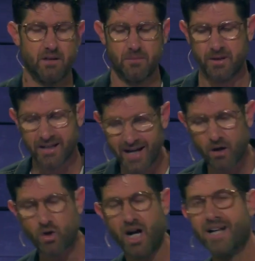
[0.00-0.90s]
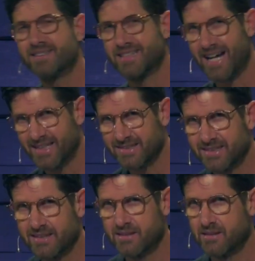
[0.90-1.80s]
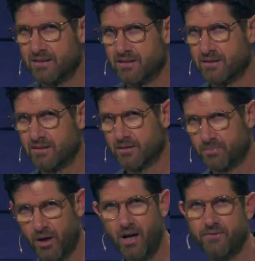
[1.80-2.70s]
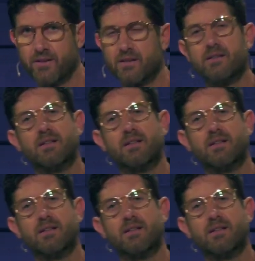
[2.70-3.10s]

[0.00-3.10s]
But now God is asking the prophet